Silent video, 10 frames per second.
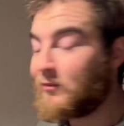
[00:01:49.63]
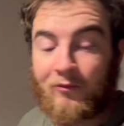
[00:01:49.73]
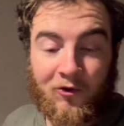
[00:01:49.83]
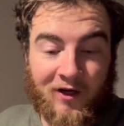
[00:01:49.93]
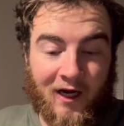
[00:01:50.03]

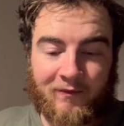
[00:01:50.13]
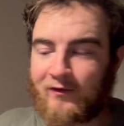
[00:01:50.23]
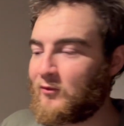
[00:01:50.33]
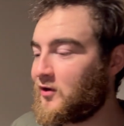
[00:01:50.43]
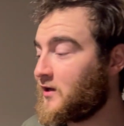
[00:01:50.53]
more time this
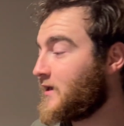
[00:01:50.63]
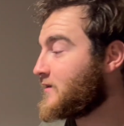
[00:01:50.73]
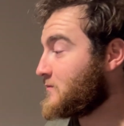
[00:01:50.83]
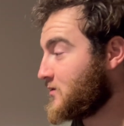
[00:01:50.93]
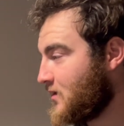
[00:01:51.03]
morning to get
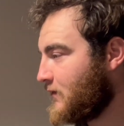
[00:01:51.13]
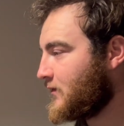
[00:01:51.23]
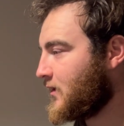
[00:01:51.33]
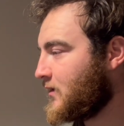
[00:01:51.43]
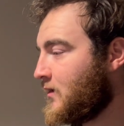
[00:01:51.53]
some stuff
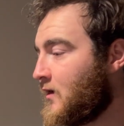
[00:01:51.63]
done.